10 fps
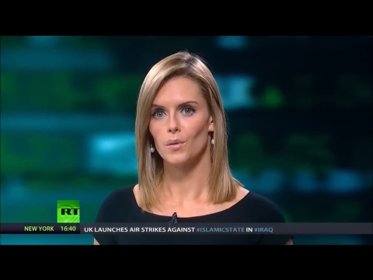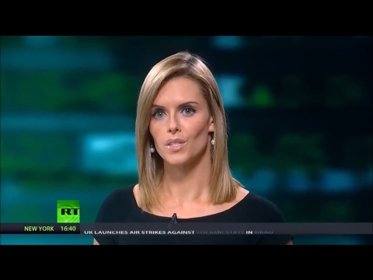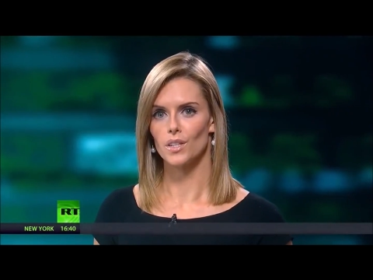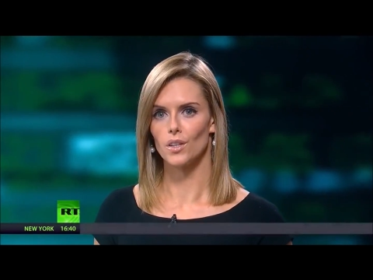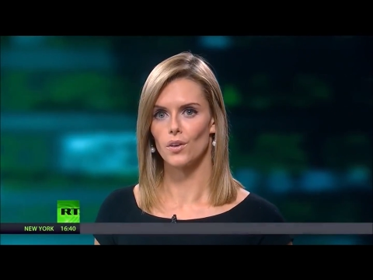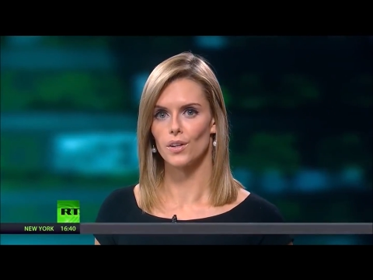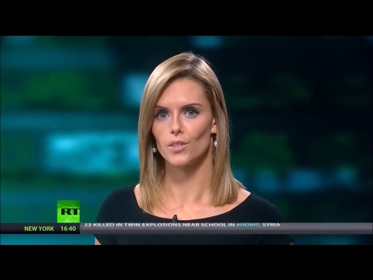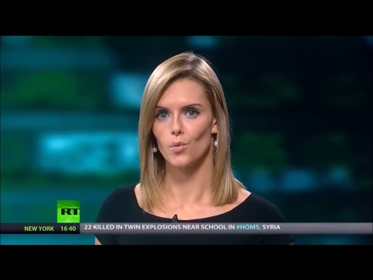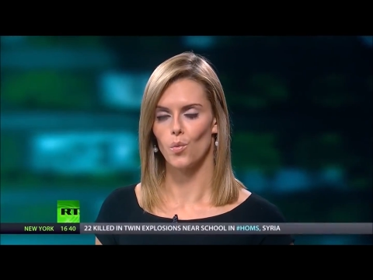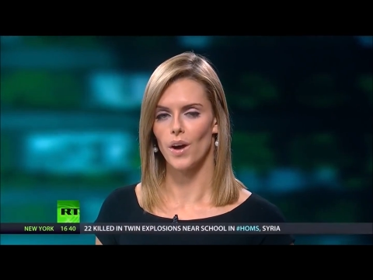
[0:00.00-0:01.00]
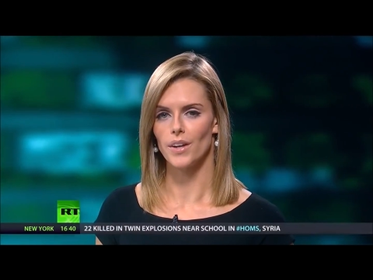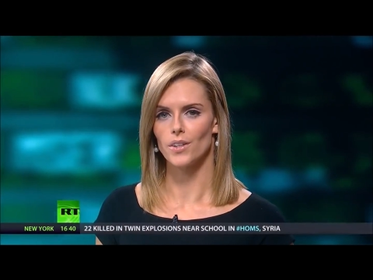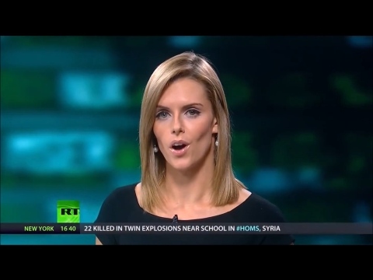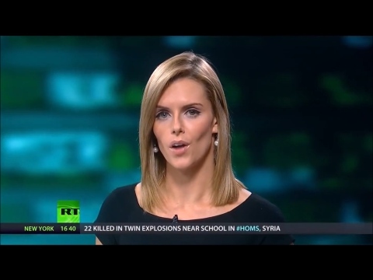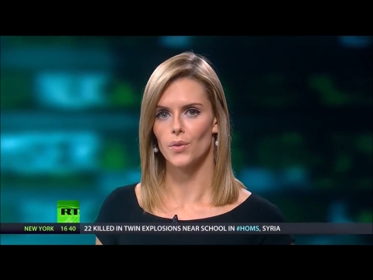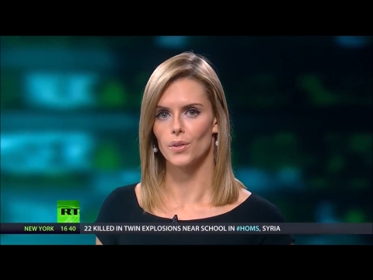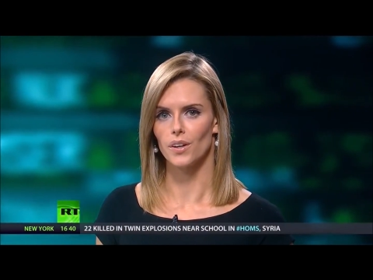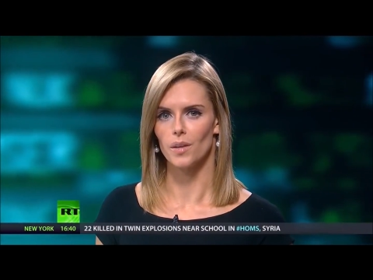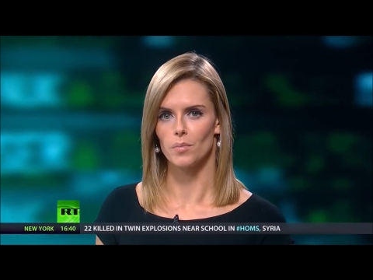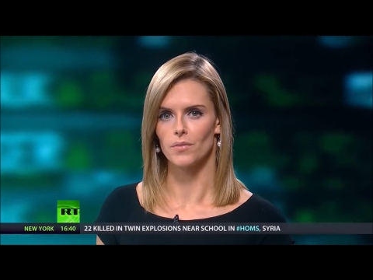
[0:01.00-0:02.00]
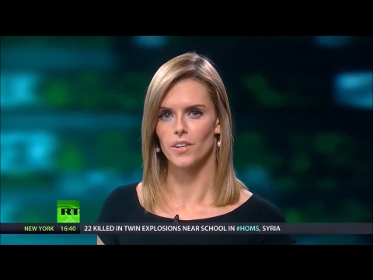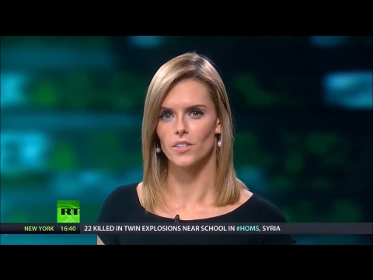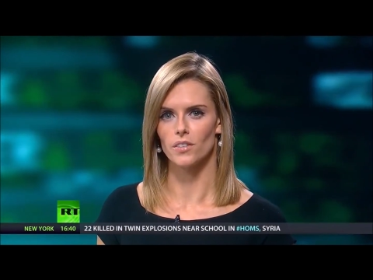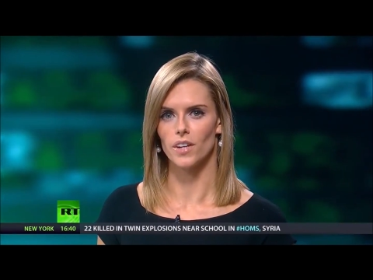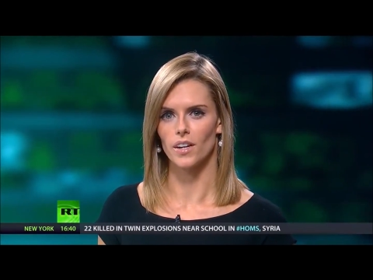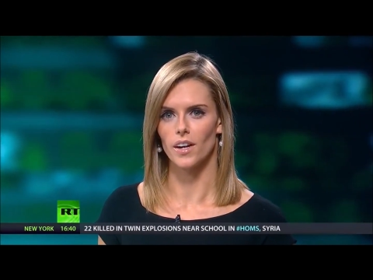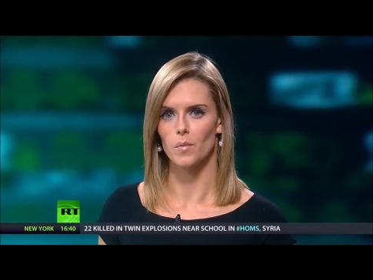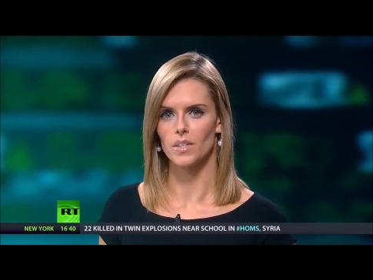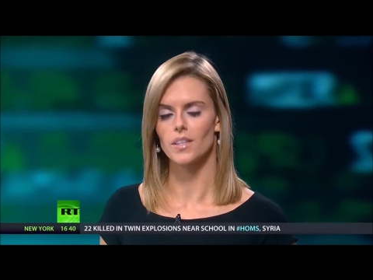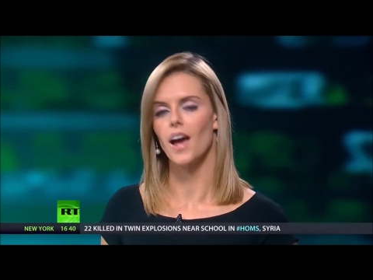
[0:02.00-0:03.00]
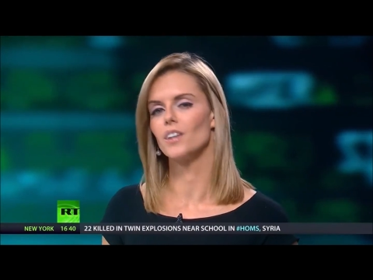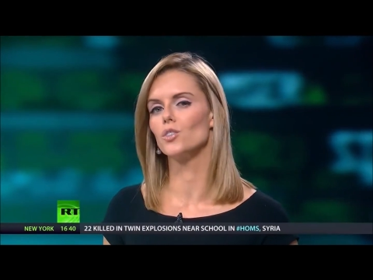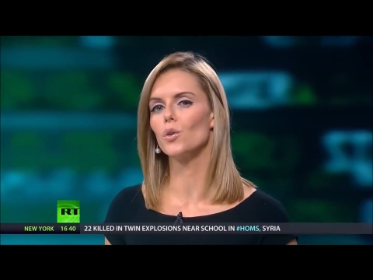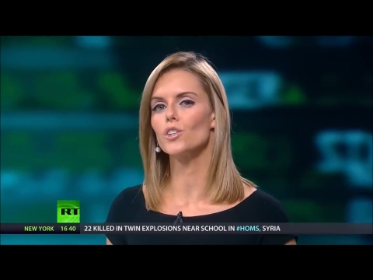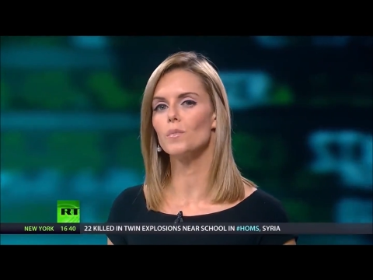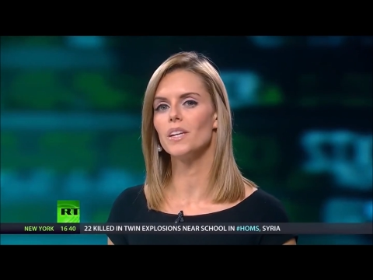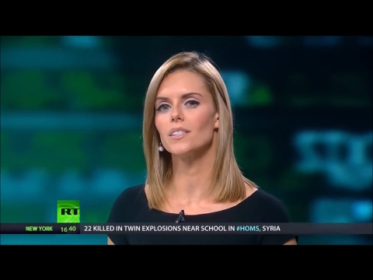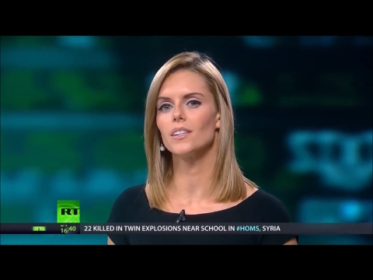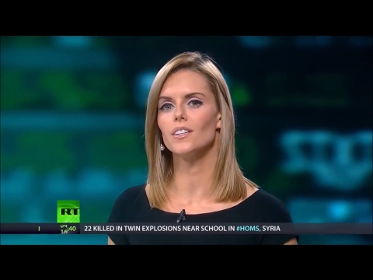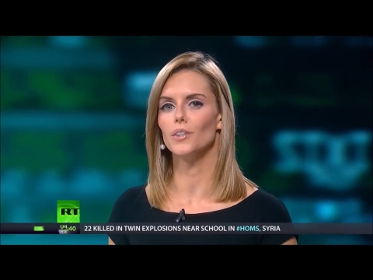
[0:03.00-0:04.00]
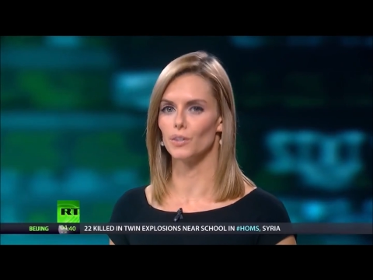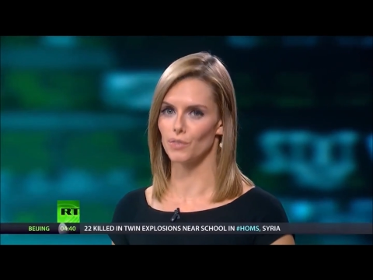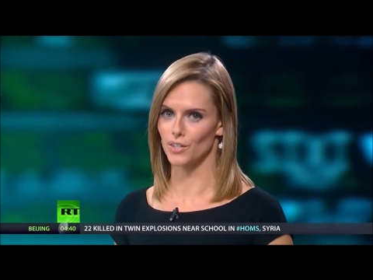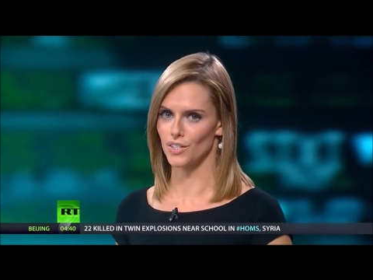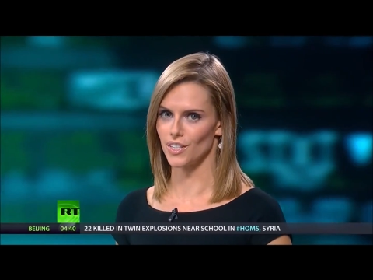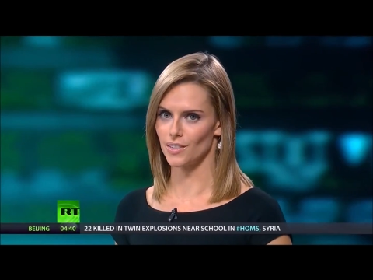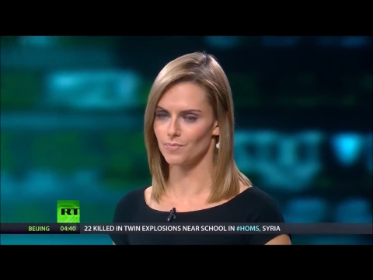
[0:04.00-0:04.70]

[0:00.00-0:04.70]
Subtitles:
was Lawrence White, author and professor of economics at George Mason University.